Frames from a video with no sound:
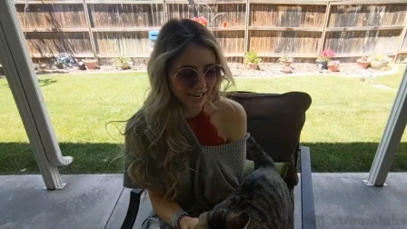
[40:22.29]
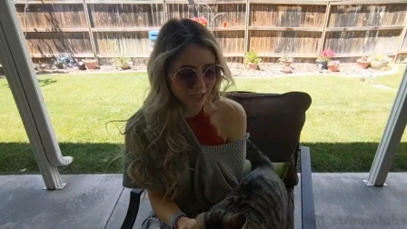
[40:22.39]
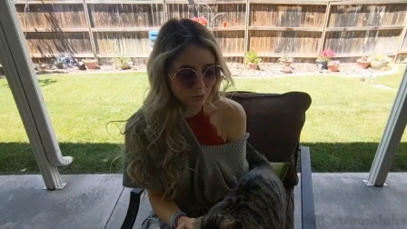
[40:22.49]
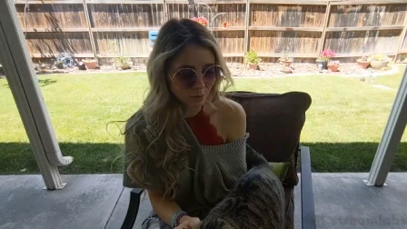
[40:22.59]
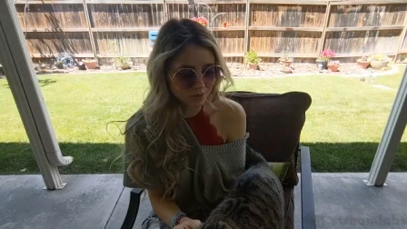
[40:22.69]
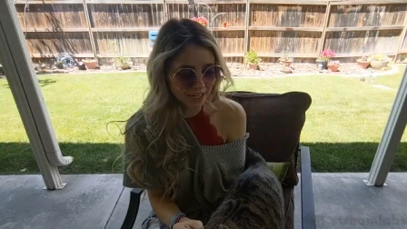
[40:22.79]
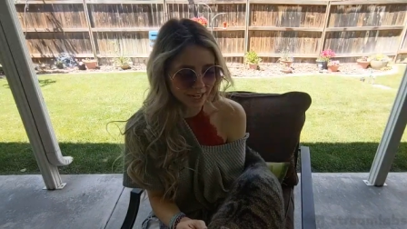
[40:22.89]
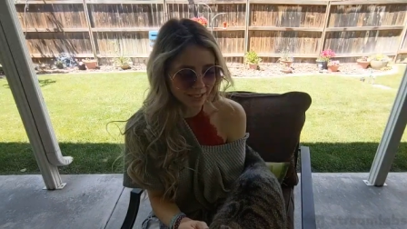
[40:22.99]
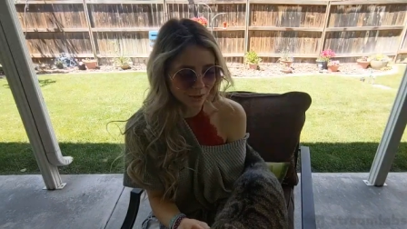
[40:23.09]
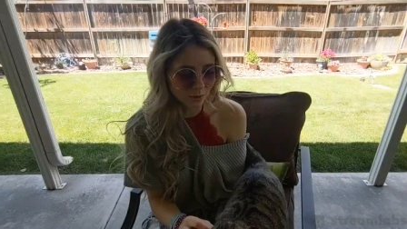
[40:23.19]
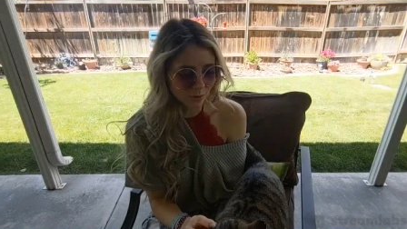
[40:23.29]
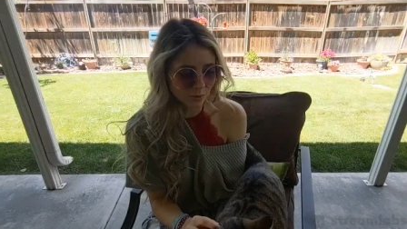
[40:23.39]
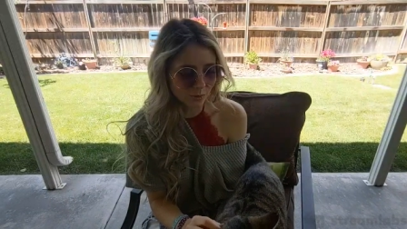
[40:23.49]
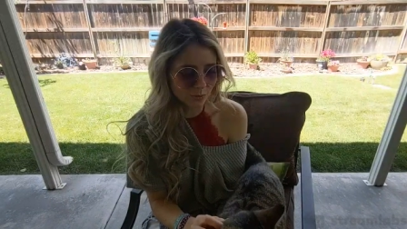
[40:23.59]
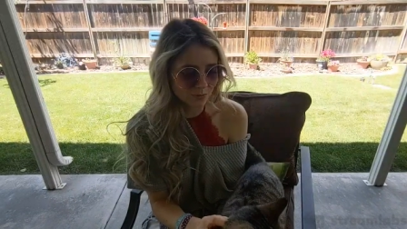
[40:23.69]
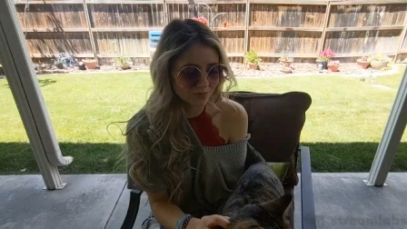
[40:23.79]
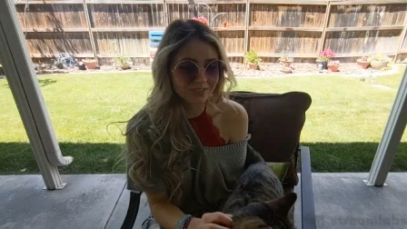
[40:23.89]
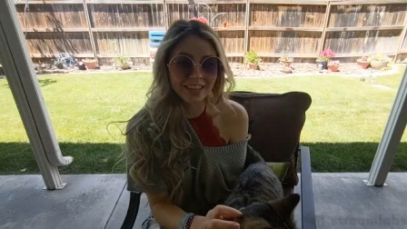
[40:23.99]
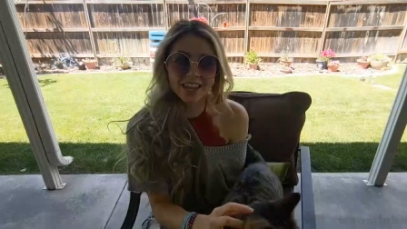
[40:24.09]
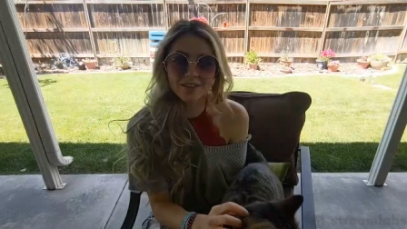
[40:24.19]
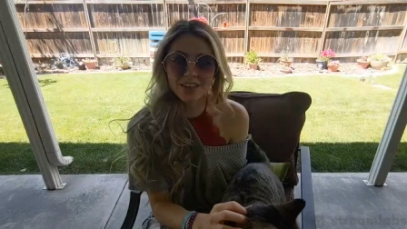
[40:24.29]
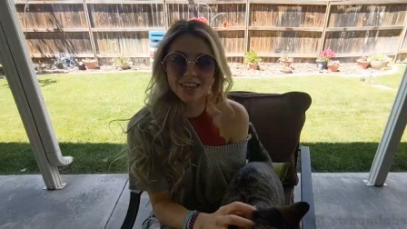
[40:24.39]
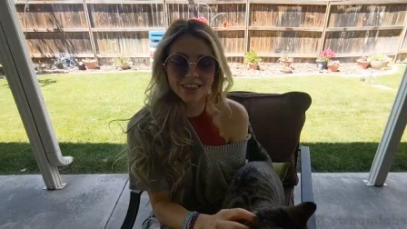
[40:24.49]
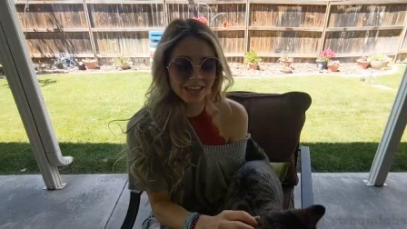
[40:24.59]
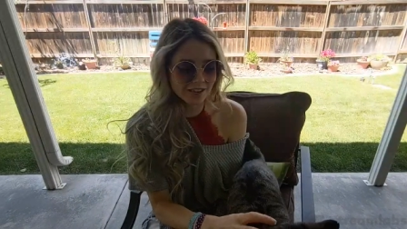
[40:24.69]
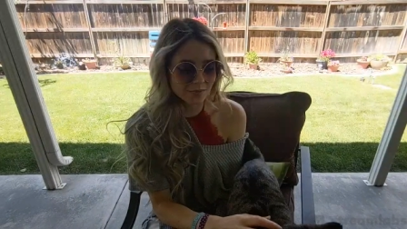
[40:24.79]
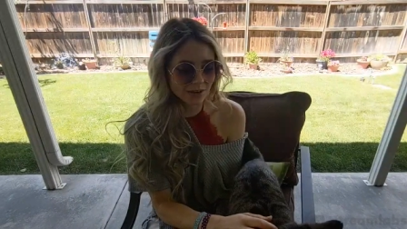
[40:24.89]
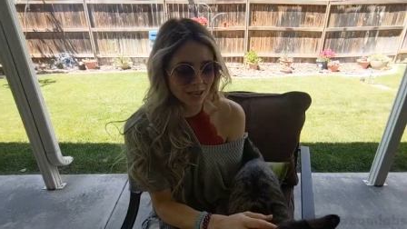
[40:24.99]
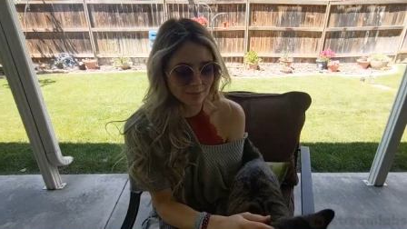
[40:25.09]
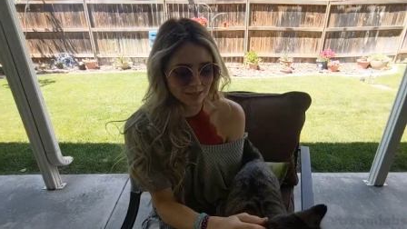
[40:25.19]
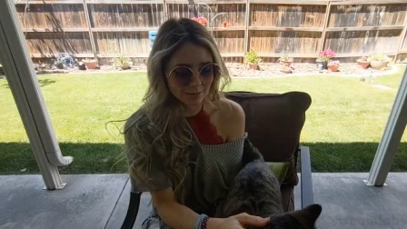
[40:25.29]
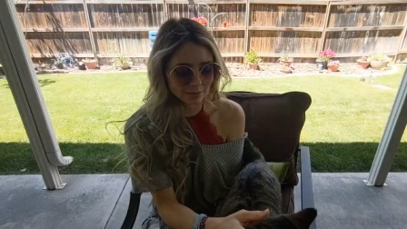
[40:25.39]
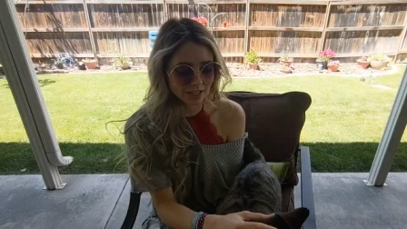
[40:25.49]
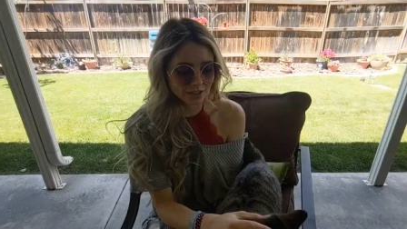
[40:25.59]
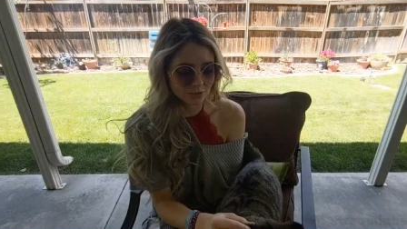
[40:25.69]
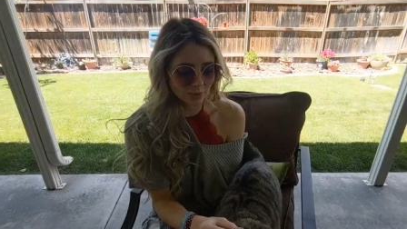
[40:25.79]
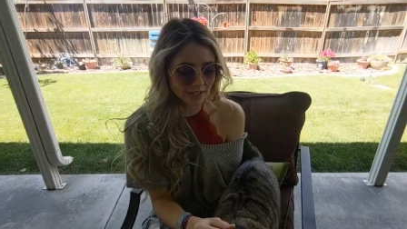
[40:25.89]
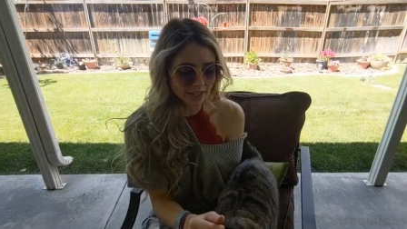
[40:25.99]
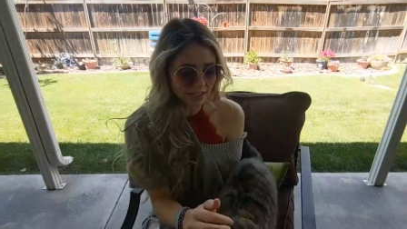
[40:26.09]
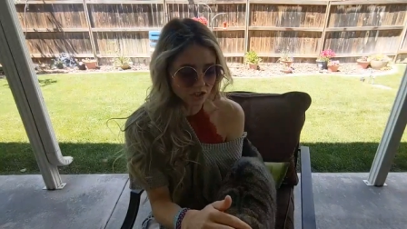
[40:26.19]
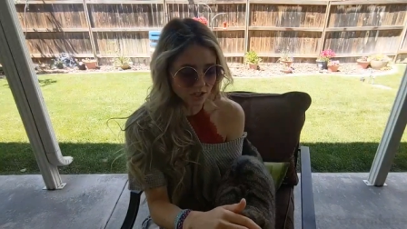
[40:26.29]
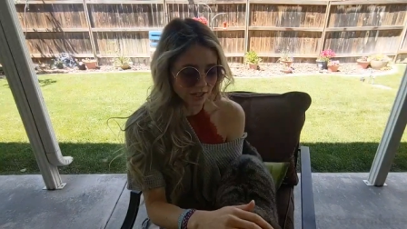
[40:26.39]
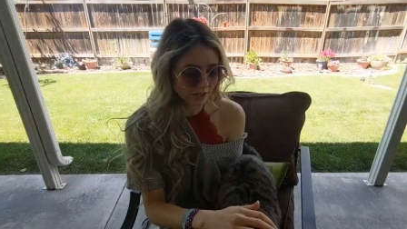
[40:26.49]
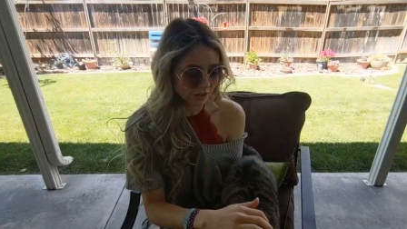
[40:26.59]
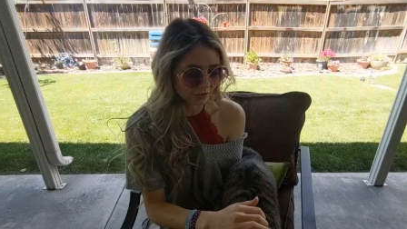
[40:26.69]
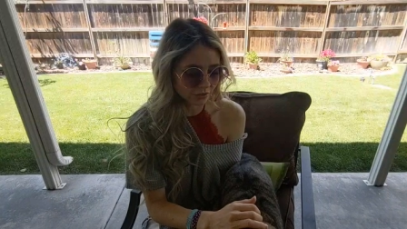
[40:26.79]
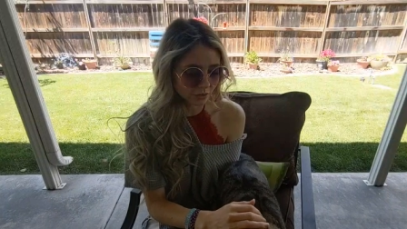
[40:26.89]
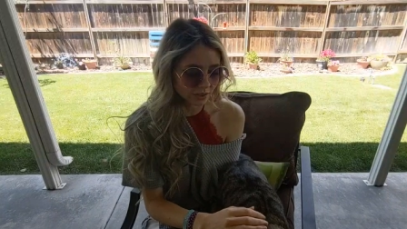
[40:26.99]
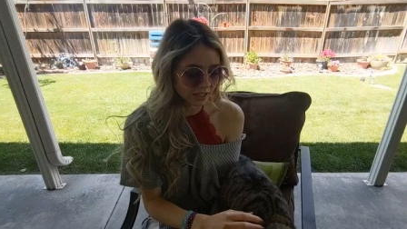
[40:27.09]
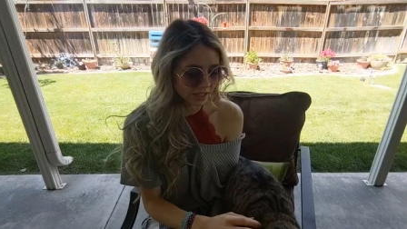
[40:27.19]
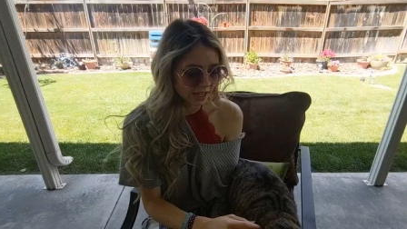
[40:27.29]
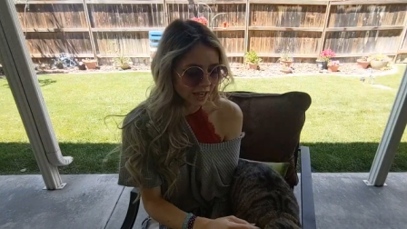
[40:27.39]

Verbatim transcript: Hand Potato. Thank you, thank you, thank you. What game is Emma playing? She's playing Genshin on her phone.